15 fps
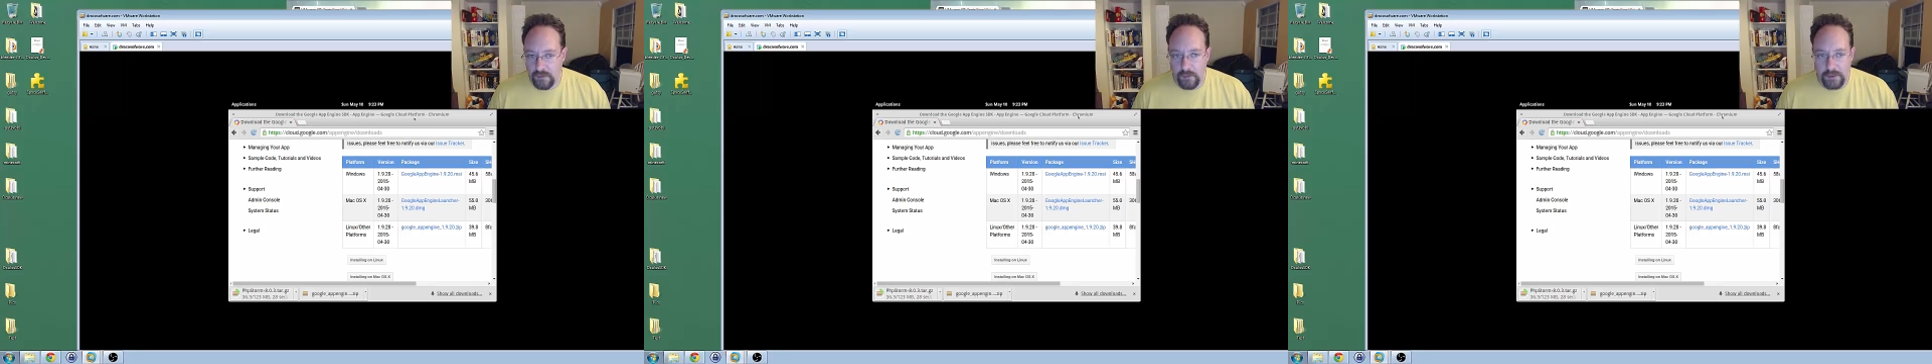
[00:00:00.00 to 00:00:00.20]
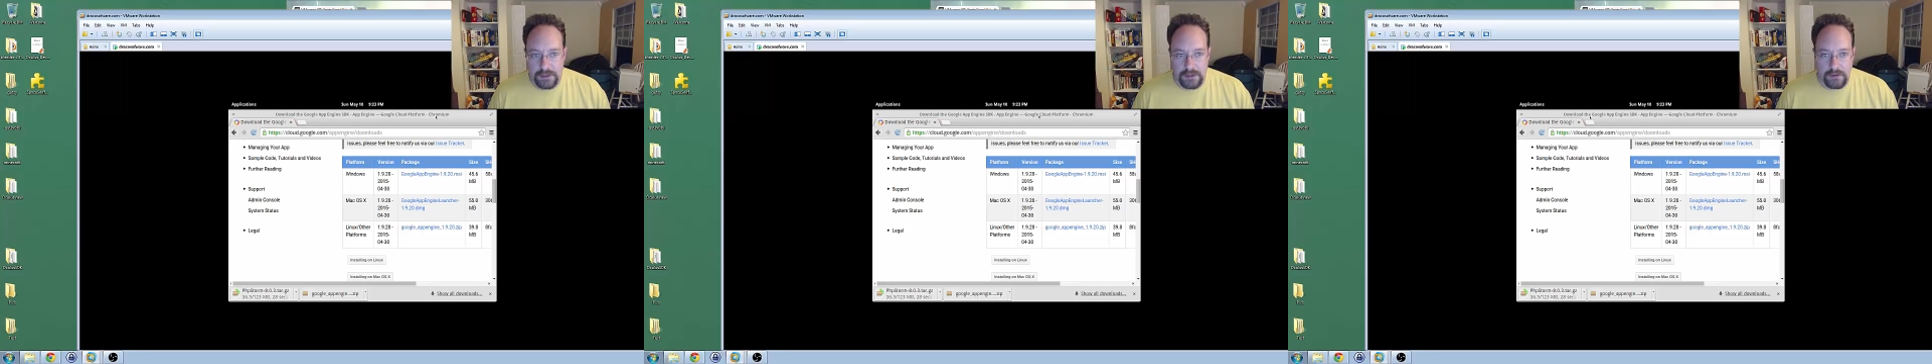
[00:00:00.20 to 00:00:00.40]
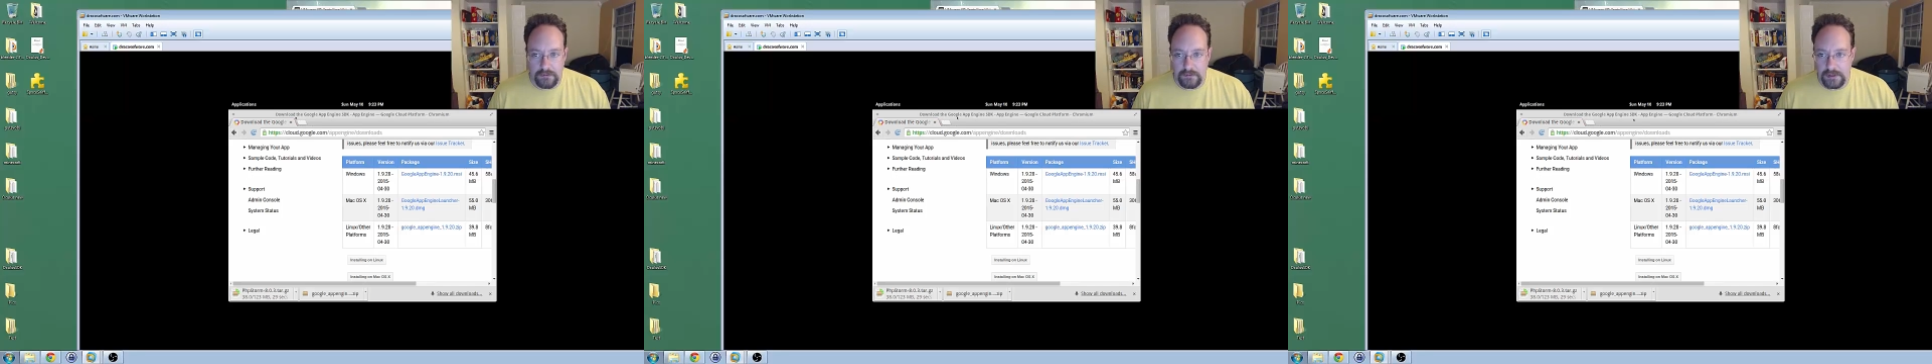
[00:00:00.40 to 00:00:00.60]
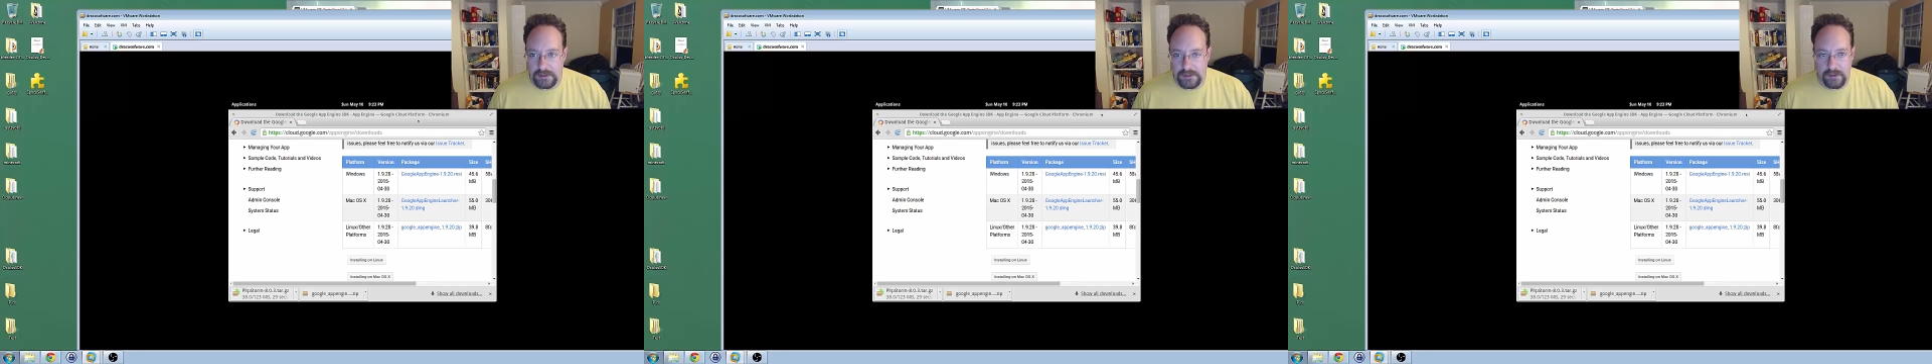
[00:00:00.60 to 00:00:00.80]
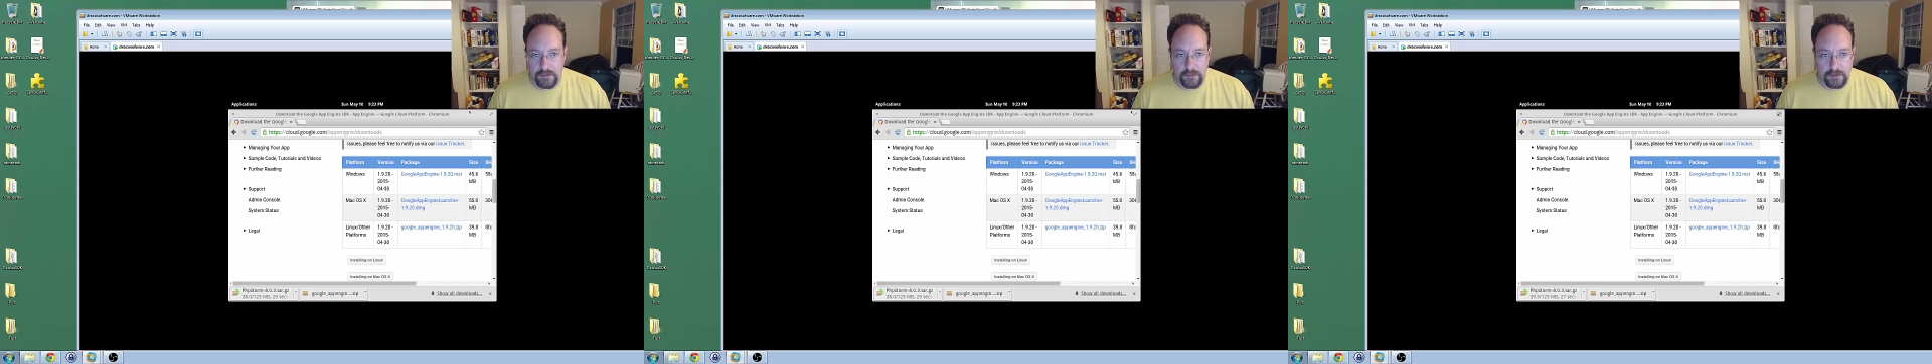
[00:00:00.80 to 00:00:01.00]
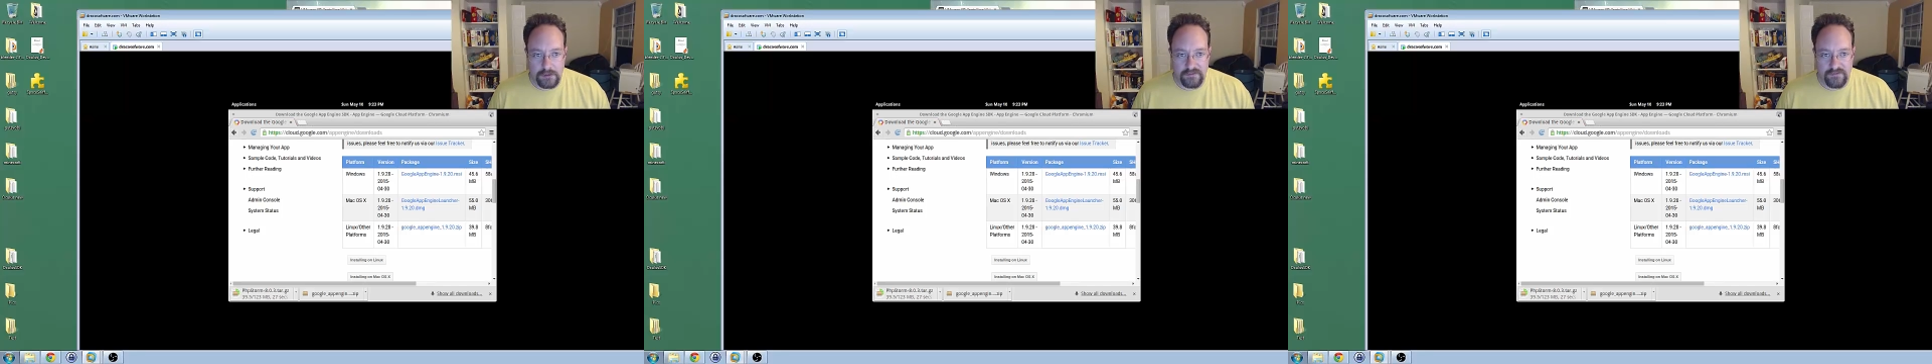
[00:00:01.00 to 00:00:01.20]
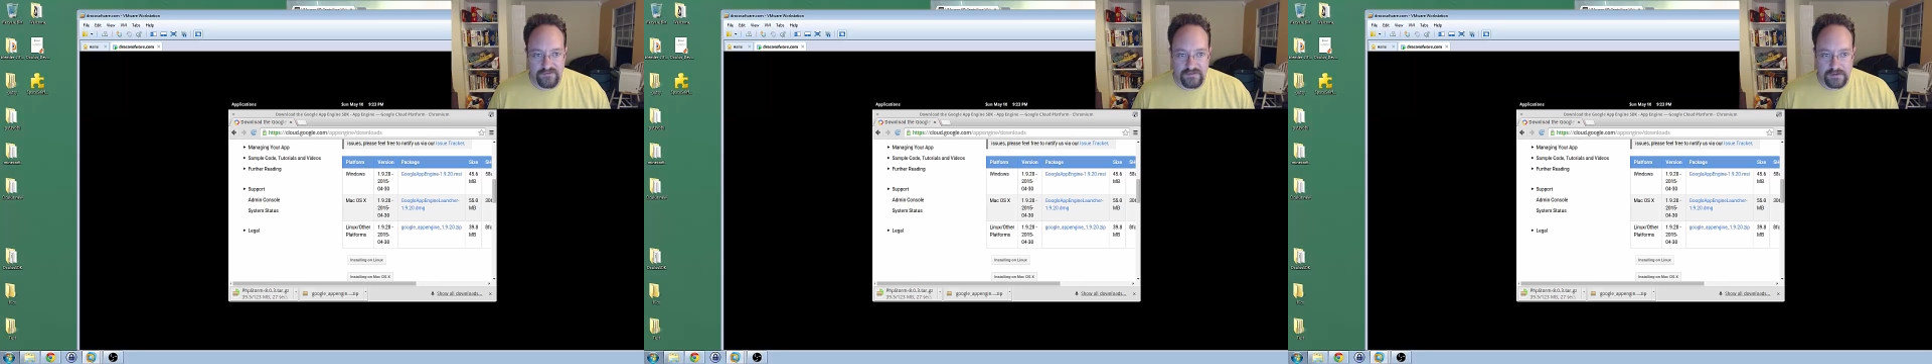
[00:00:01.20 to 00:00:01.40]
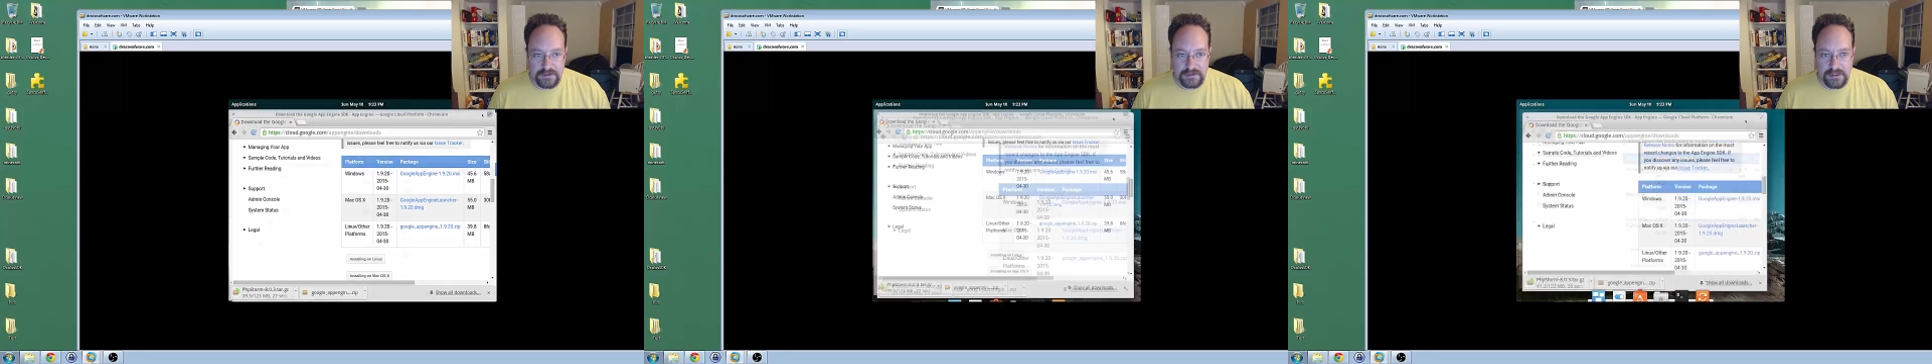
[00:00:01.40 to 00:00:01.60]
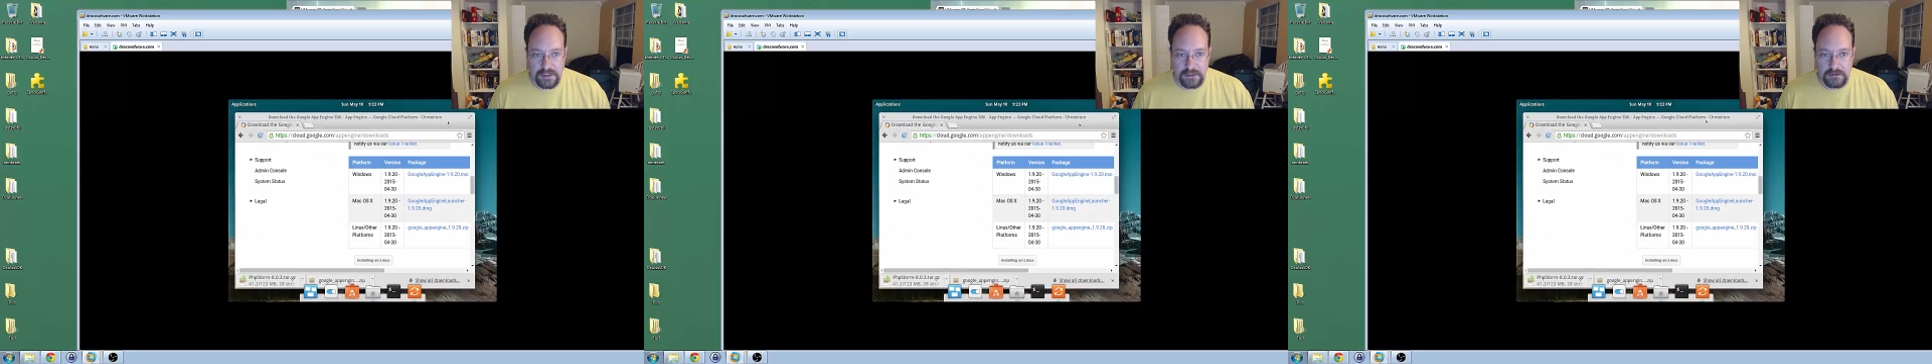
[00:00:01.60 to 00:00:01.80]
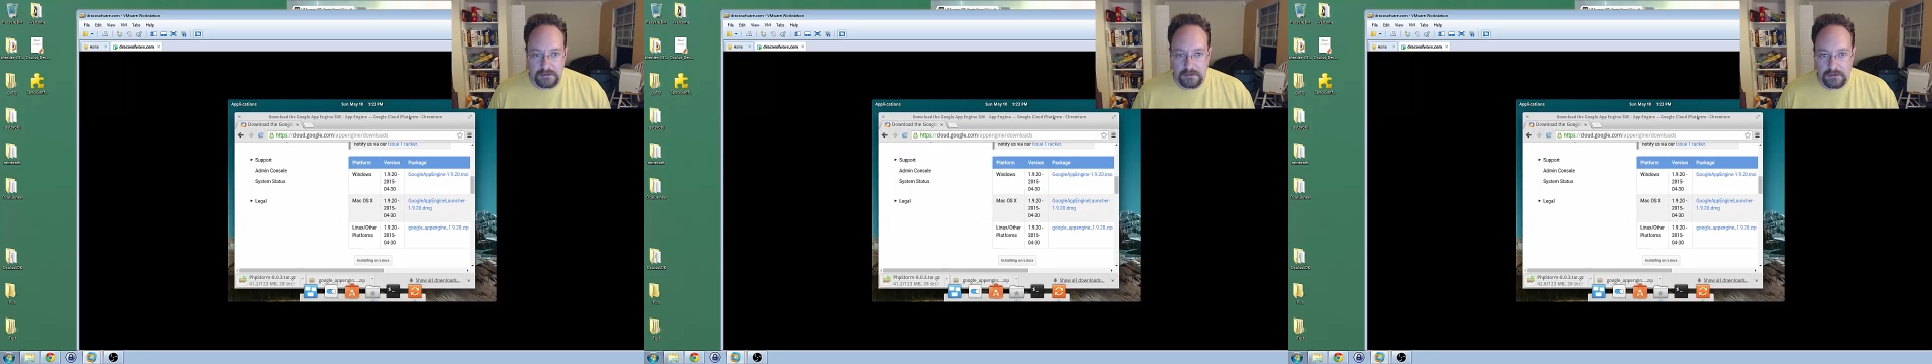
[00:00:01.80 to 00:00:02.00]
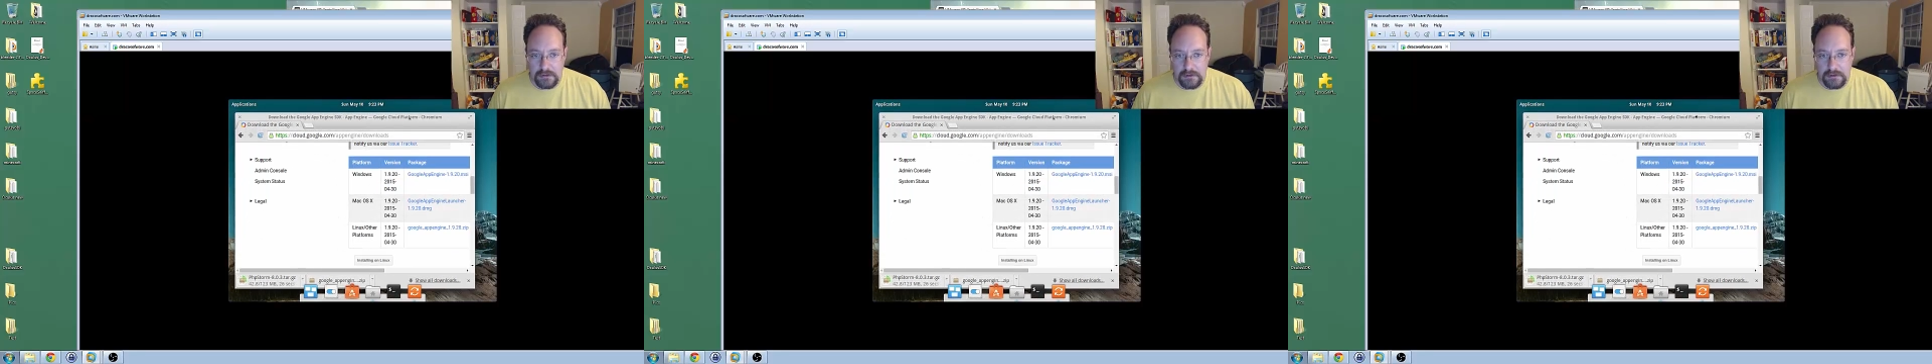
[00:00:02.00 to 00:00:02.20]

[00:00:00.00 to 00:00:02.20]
We're going to fix that as